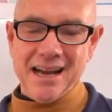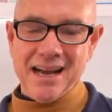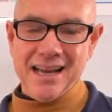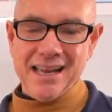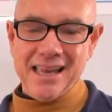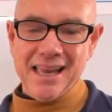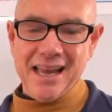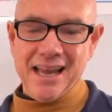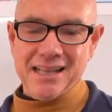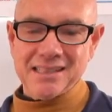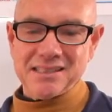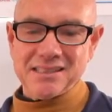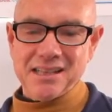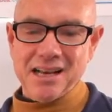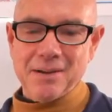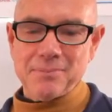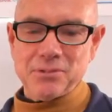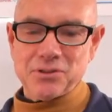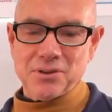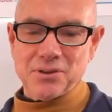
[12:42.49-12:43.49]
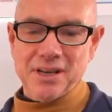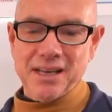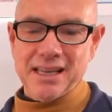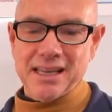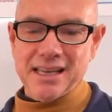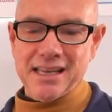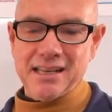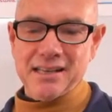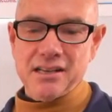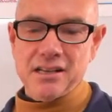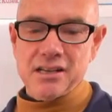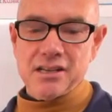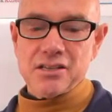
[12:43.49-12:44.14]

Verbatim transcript: I can't stop drinking